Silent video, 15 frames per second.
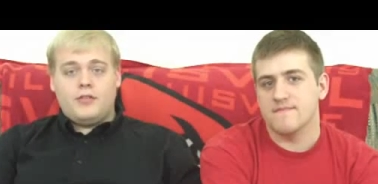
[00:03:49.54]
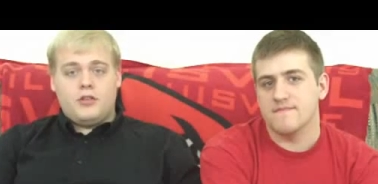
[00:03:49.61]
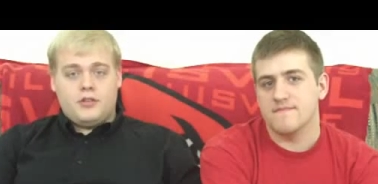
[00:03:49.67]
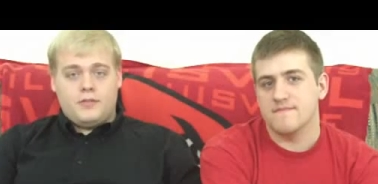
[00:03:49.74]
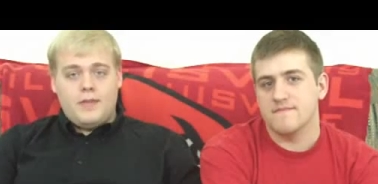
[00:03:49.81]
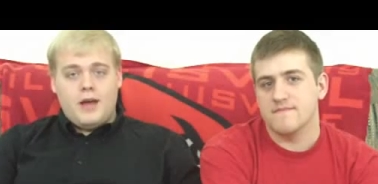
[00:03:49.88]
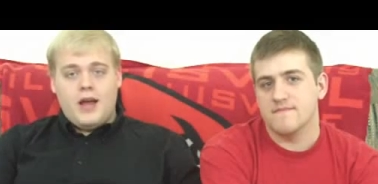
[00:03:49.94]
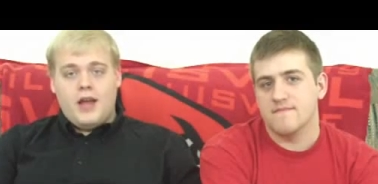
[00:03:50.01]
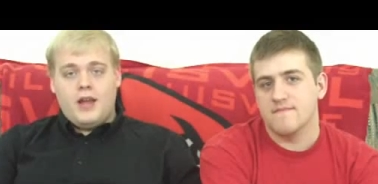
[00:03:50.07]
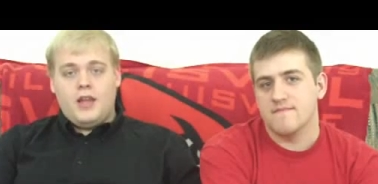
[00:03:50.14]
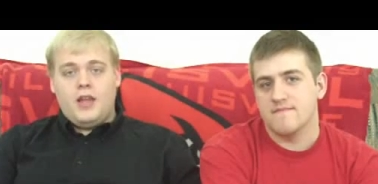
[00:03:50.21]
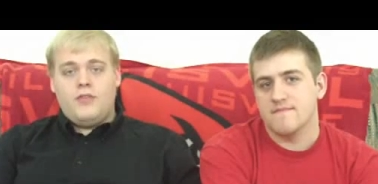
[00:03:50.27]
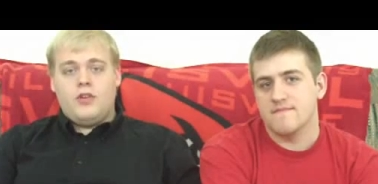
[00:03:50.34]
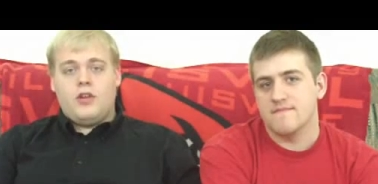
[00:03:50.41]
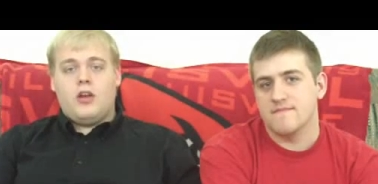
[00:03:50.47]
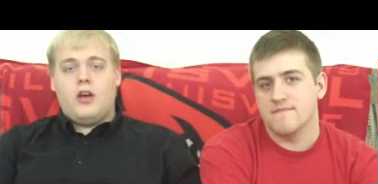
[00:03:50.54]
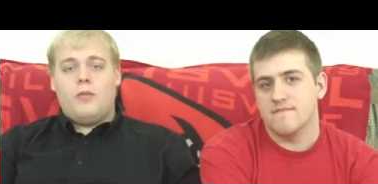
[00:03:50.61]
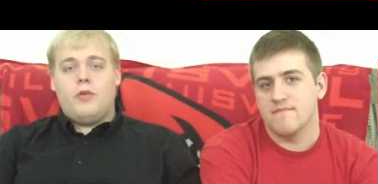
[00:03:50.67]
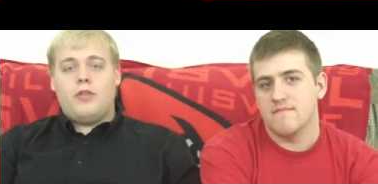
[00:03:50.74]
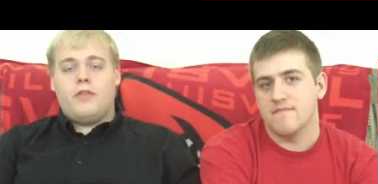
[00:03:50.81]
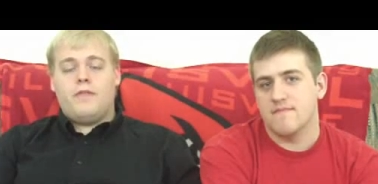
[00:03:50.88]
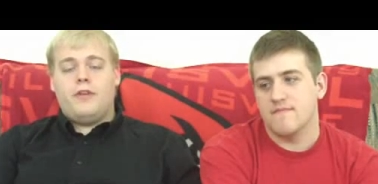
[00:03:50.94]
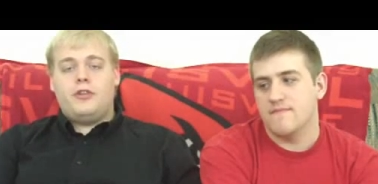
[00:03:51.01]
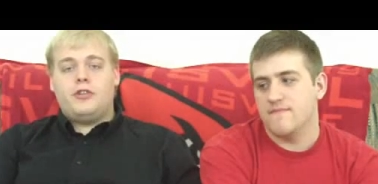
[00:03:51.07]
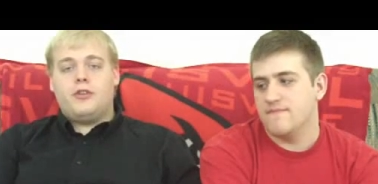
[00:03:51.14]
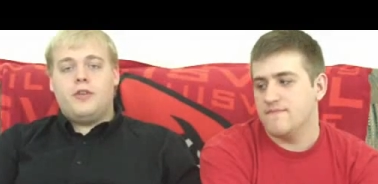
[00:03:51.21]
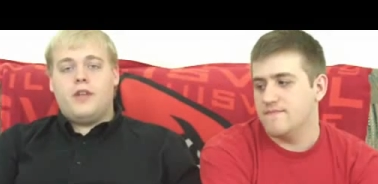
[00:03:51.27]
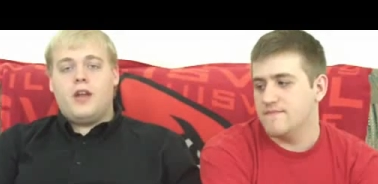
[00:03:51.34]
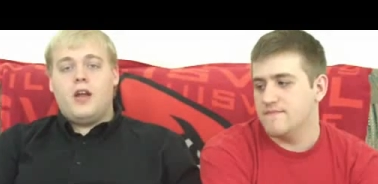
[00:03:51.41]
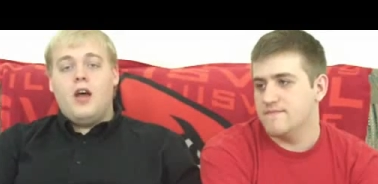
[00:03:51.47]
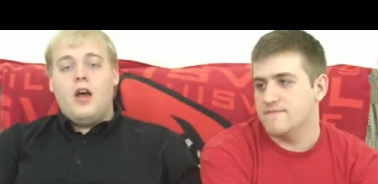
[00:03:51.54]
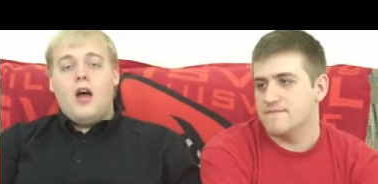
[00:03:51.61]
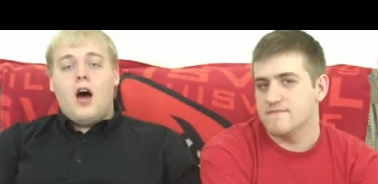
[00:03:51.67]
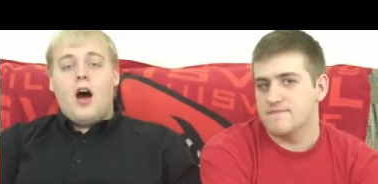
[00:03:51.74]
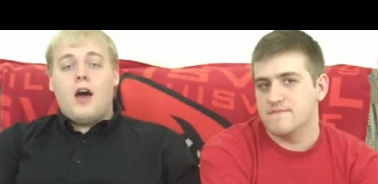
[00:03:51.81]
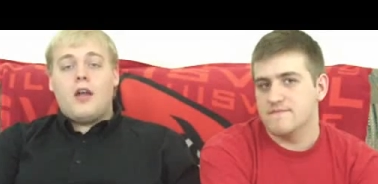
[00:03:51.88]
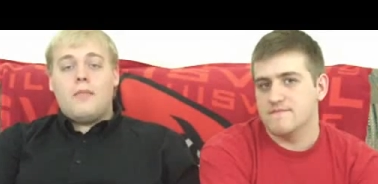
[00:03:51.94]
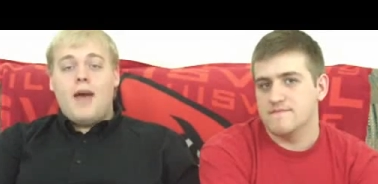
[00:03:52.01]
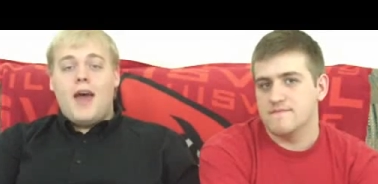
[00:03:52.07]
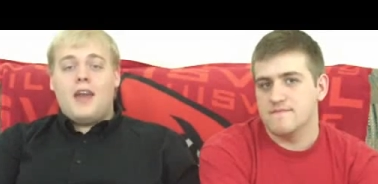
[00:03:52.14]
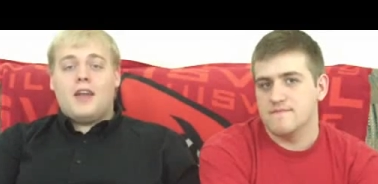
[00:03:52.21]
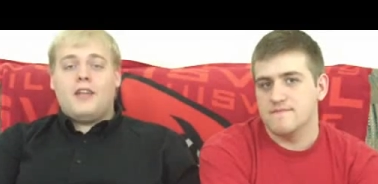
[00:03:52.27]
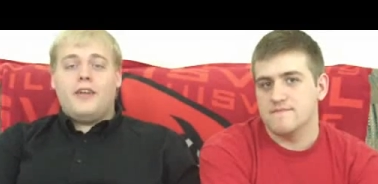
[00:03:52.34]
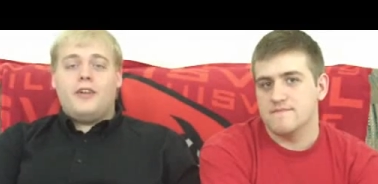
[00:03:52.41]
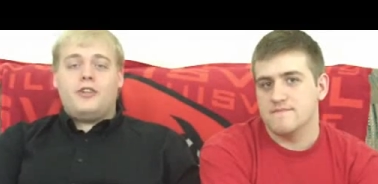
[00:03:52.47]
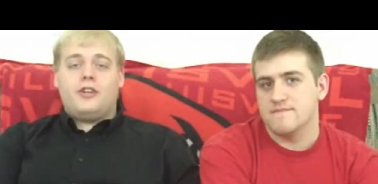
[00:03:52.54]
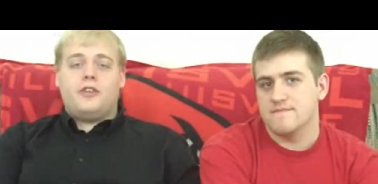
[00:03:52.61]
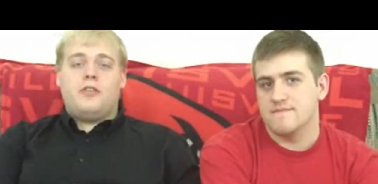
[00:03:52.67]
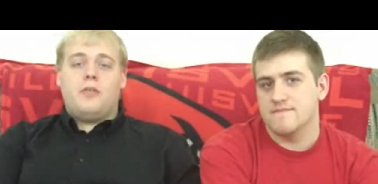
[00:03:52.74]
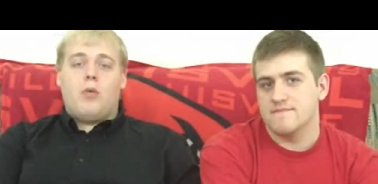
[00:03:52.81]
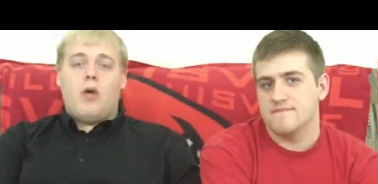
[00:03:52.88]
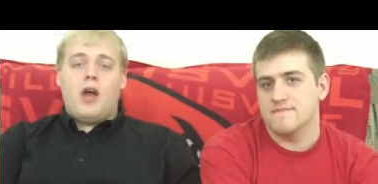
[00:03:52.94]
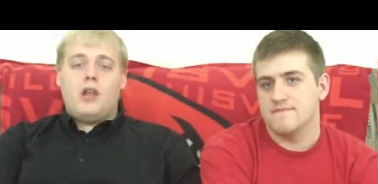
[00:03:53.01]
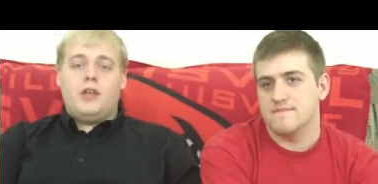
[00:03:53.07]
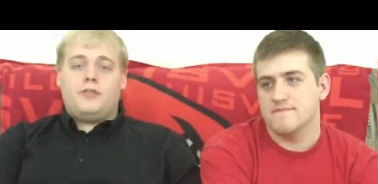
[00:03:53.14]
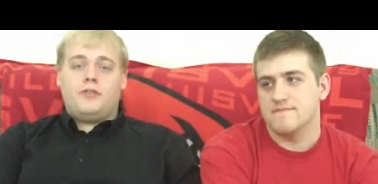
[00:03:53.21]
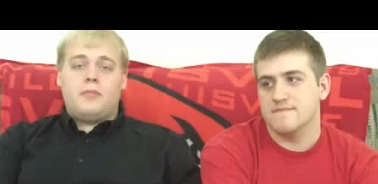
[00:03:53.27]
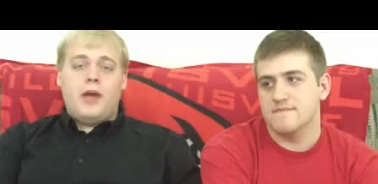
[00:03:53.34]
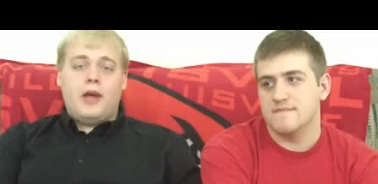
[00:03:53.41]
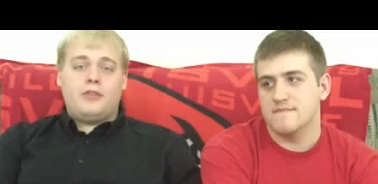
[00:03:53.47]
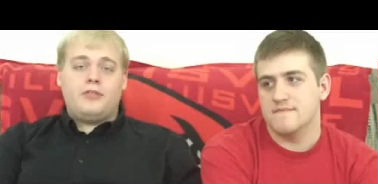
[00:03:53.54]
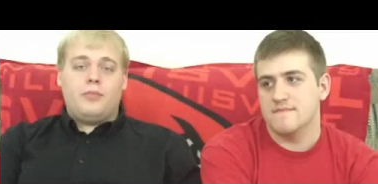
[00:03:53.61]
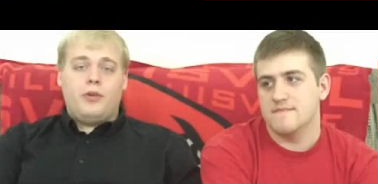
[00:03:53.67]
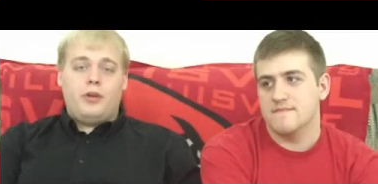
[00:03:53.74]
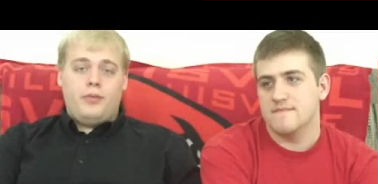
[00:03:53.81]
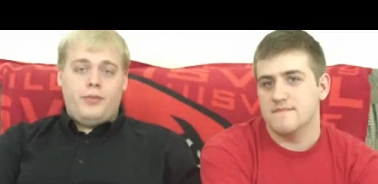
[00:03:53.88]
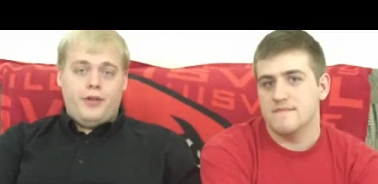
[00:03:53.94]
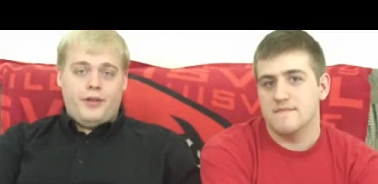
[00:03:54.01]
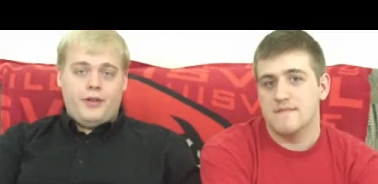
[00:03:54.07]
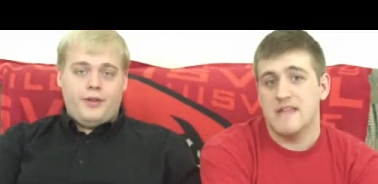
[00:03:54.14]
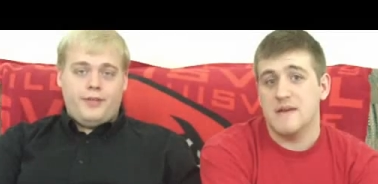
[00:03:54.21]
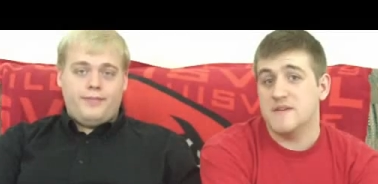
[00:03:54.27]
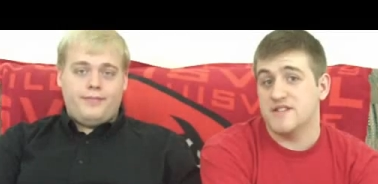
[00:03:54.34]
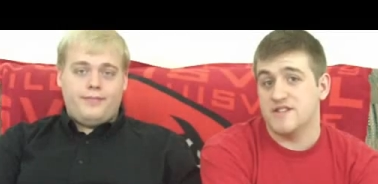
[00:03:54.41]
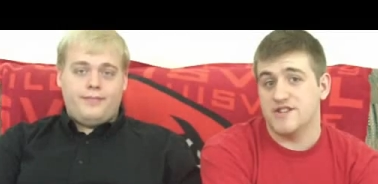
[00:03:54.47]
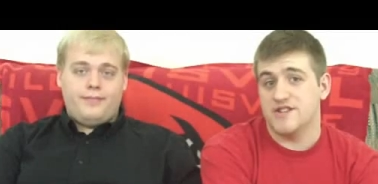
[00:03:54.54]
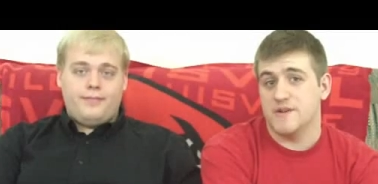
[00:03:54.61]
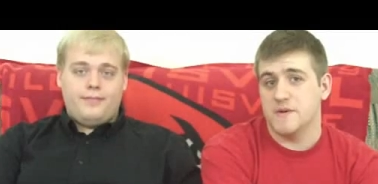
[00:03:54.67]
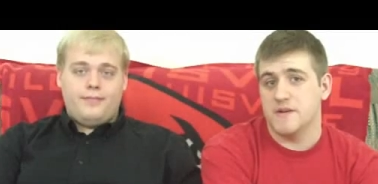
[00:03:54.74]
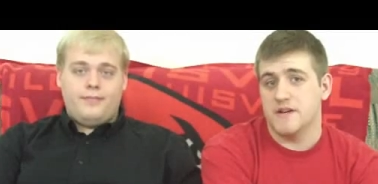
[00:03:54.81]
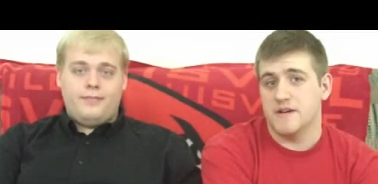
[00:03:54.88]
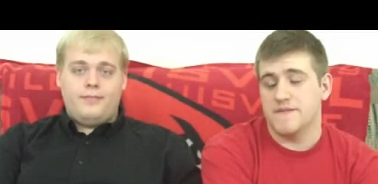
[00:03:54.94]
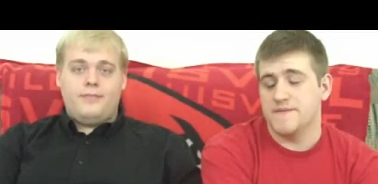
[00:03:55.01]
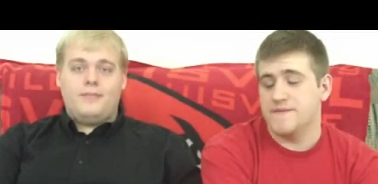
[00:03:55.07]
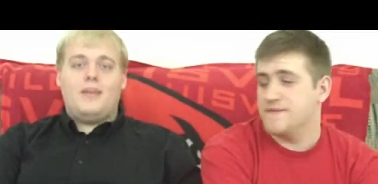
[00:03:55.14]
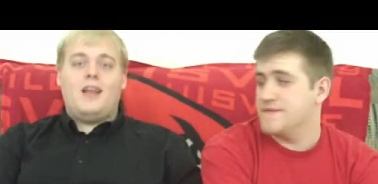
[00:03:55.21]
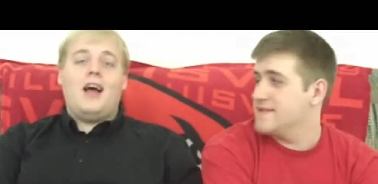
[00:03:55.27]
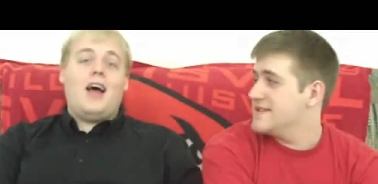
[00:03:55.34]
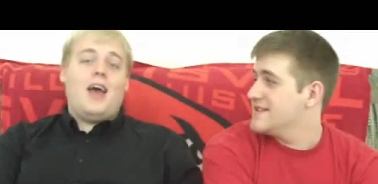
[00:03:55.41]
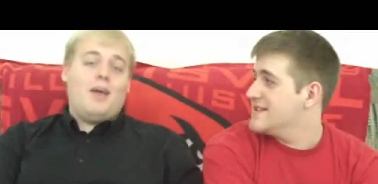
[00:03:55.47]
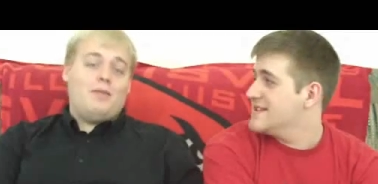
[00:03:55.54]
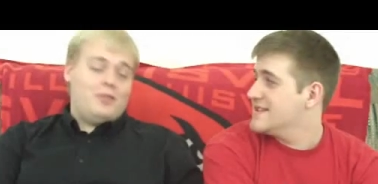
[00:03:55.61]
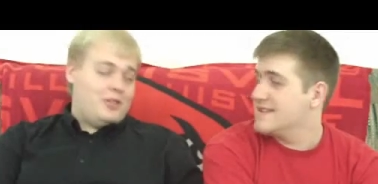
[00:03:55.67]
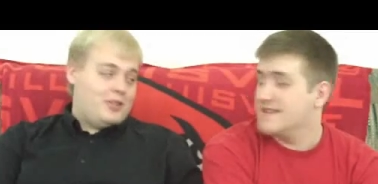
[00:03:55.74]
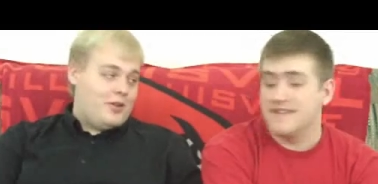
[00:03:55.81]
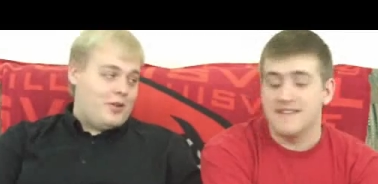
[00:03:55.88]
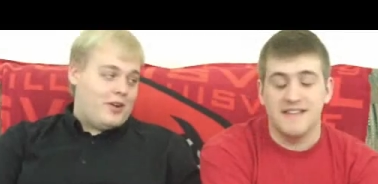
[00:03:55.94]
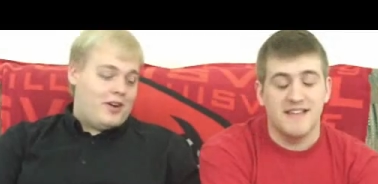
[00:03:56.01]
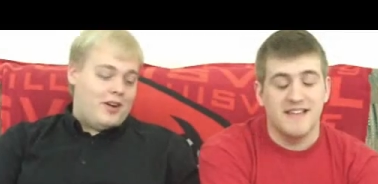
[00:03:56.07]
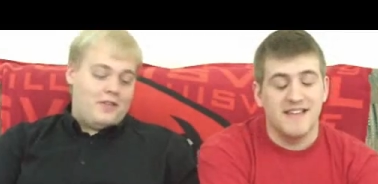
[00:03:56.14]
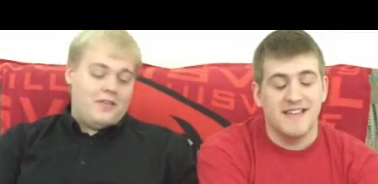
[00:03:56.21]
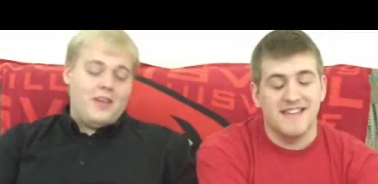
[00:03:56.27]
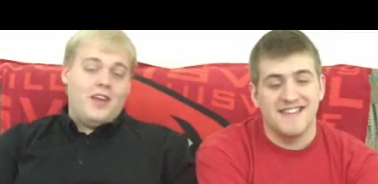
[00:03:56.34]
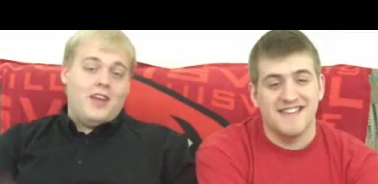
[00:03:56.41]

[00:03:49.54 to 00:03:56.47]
Speaker 1: such as mine, even come with a feature that automatically adjusts the brightness for maximum readability. Now he's just showing off. I am just showing off.